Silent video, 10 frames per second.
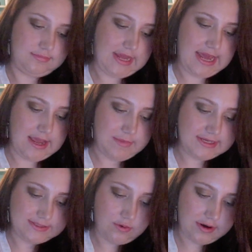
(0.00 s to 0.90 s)
cami
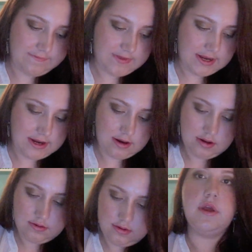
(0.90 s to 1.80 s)
sort of thing,
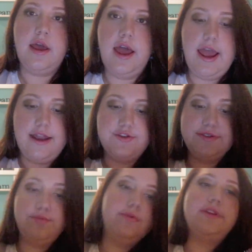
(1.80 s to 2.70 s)
and it's
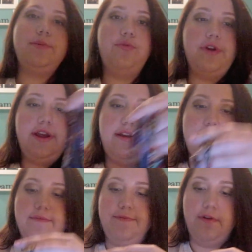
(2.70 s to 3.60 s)
just really pretty
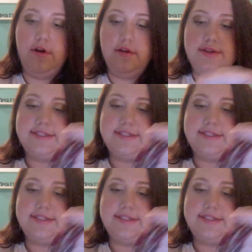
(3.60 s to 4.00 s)
for the